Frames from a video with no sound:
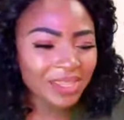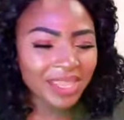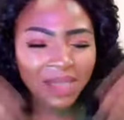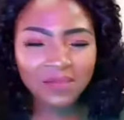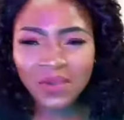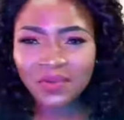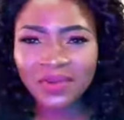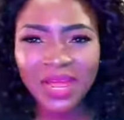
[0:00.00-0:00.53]
yeah,
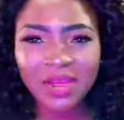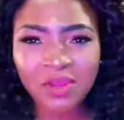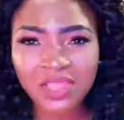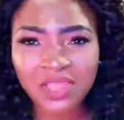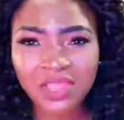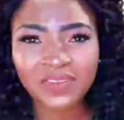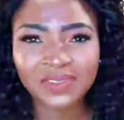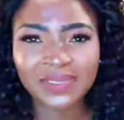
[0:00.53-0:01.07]
I'm gonna
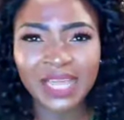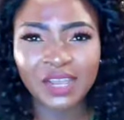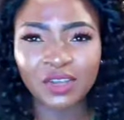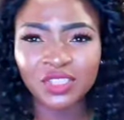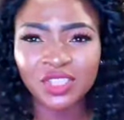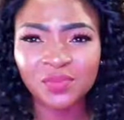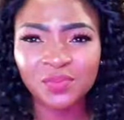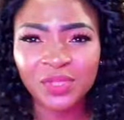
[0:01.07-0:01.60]
give us a
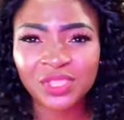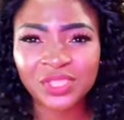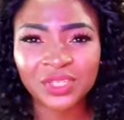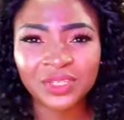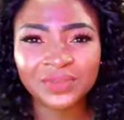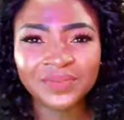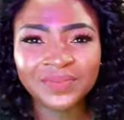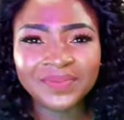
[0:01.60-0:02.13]

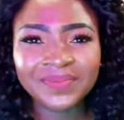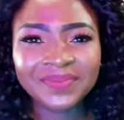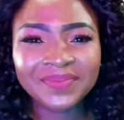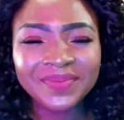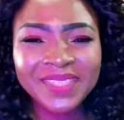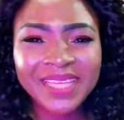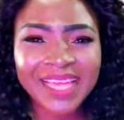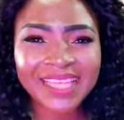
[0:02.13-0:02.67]
contribution.
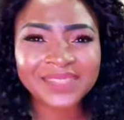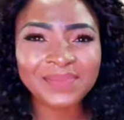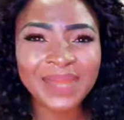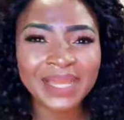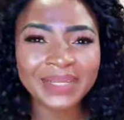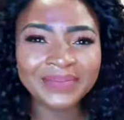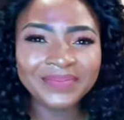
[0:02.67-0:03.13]
Yes, ma'am.